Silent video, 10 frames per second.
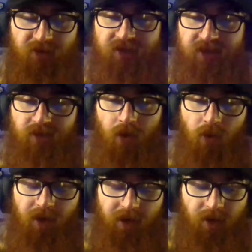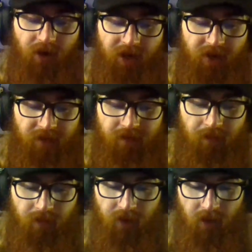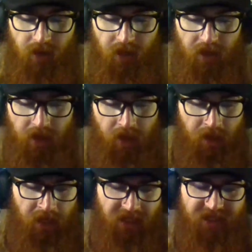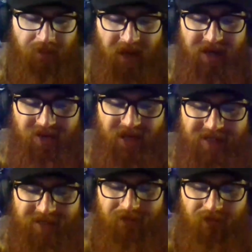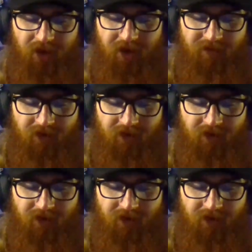still holding her head. Spidey lands in front of